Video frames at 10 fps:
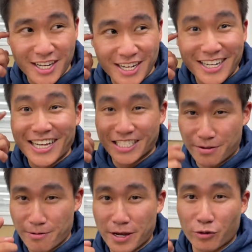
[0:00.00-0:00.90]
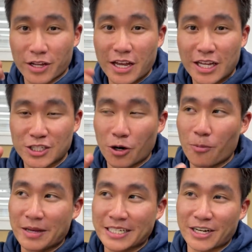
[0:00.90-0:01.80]
It's gonna be a big one.
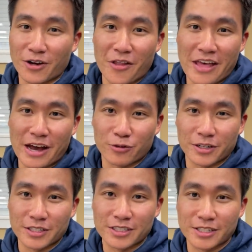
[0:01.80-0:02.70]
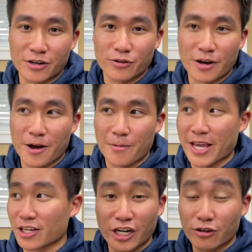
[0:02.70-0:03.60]
Don't miss out on that one. So
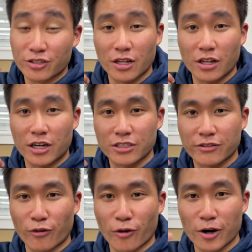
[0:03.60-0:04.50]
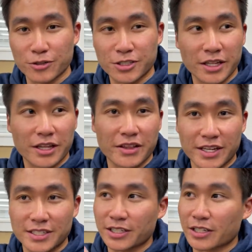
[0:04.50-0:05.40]
yeah, shout out to the Lodge for hosting
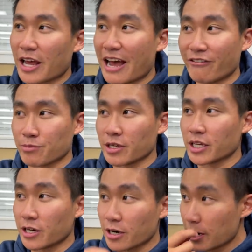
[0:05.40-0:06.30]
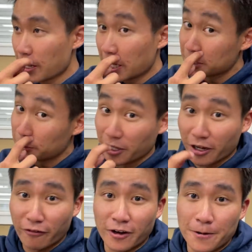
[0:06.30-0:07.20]
this and having me here. It's been a
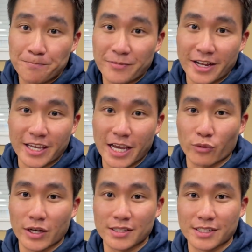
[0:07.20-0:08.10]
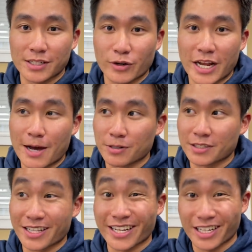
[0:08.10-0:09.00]
lot of fun. Can't wait to see what happens in
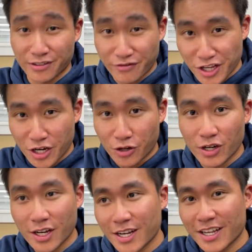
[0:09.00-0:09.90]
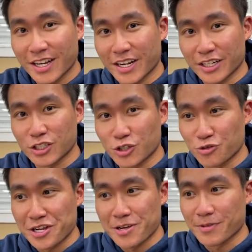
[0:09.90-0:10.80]
the next video, in the next
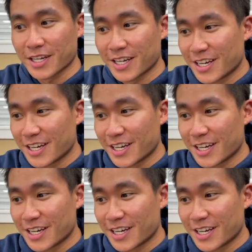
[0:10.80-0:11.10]
stream.